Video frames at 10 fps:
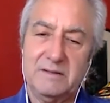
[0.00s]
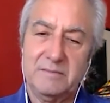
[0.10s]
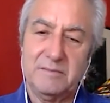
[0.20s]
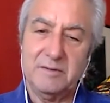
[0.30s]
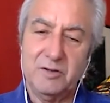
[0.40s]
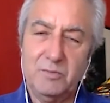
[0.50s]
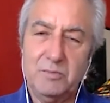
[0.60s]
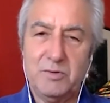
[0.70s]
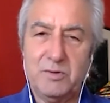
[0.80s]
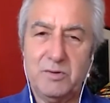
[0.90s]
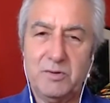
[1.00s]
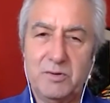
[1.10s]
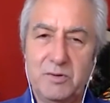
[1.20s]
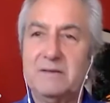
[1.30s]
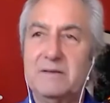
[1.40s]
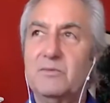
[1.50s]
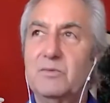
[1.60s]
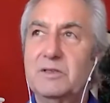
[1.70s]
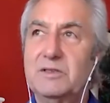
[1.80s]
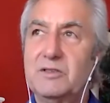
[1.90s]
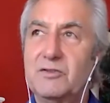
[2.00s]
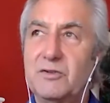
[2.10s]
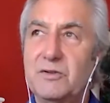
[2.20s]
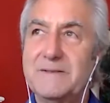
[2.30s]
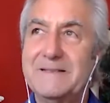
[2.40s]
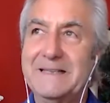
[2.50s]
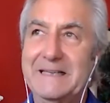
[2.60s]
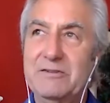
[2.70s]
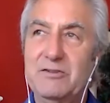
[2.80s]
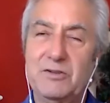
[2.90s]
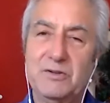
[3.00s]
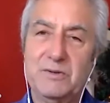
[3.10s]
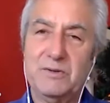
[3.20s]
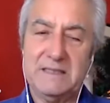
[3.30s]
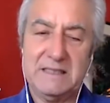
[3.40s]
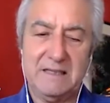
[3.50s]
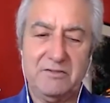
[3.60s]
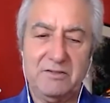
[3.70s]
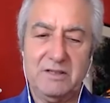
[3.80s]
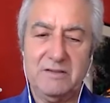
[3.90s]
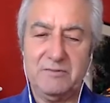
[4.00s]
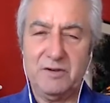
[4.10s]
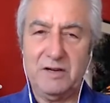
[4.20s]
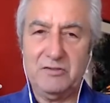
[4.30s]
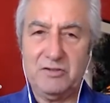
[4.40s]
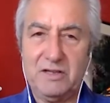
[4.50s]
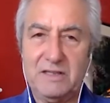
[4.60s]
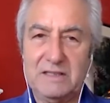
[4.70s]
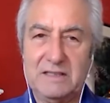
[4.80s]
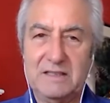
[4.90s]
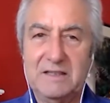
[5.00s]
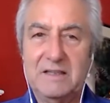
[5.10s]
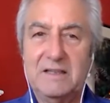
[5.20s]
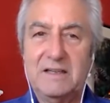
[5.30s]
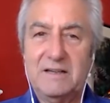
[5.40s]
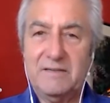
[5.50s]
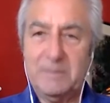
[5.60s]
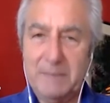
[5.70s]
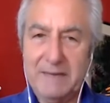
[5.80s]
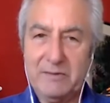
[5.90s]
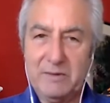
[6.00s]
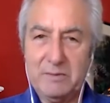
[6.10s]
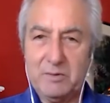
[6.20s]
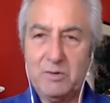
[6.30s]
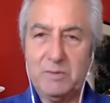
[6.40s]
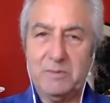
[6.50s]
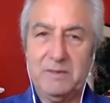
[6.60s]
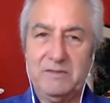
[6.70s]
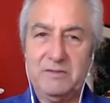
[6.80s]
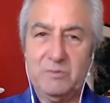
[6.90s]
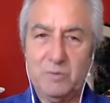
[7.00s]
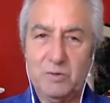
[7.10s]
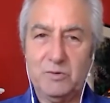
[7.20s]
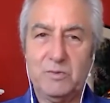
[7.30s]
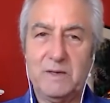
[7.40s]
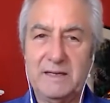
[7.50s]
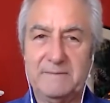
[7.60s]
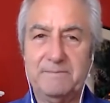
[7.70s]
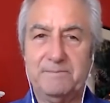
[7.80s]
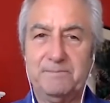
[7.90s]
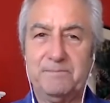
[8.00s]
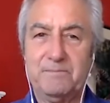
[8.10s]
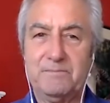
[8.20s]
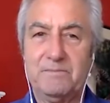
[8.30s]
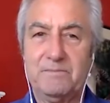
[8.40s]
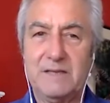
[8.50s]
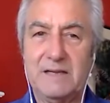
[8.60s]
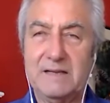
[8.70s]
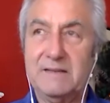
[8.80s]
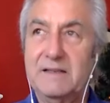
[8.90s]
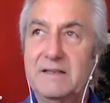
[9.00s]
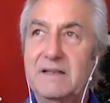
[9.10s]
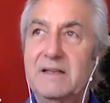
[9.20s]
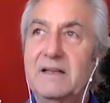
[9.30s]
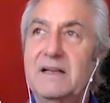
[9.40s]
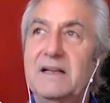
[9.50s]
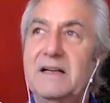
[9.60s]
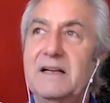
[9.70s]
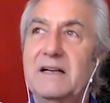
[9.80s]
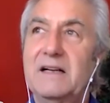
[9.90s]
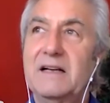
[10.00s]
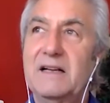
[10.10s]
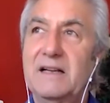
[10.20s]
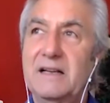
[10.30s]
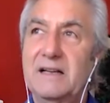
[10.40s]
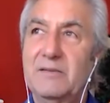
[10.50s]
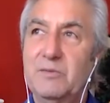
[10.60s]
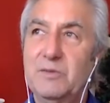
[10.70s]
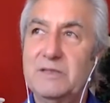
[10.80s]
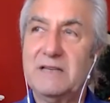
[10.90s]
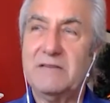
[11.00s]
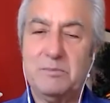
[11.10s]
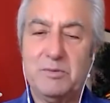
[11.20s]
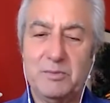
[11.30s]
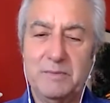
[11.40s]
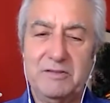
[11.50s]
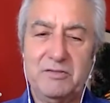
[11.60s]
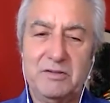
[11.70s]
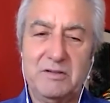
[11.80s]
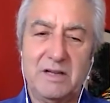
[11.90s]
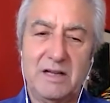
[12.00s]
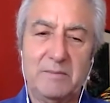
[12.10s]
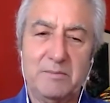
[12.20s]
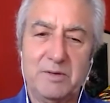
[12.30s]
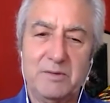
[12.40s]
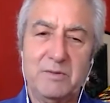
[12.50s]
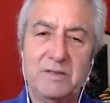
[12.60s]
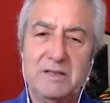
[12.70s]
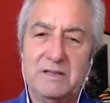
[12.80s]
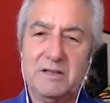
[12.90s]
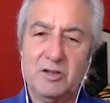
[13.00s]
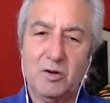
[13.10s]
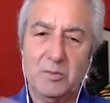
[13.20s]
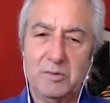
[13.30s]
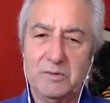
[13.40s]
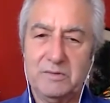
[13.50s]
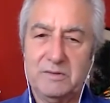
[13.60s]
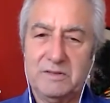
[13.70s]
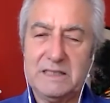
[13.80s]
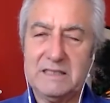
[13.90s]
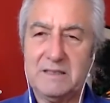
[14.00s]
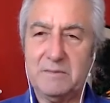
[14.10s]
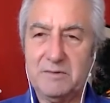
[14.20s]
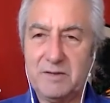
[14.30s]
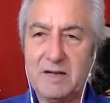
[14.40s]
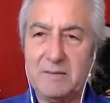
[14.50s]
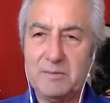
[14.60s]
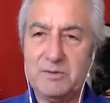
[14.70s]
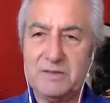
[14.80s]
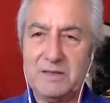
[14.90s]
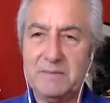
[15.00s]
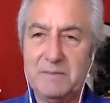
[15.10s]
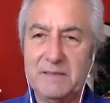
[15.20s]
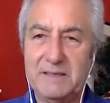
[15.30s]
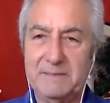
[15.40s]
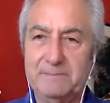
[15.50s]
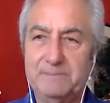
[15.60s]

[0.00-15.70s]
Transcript: newborn baby was turned into essentially a franchise of a bankrupt corporation worldwide. Okay. And was given permission to operate within the global system of commerce and money.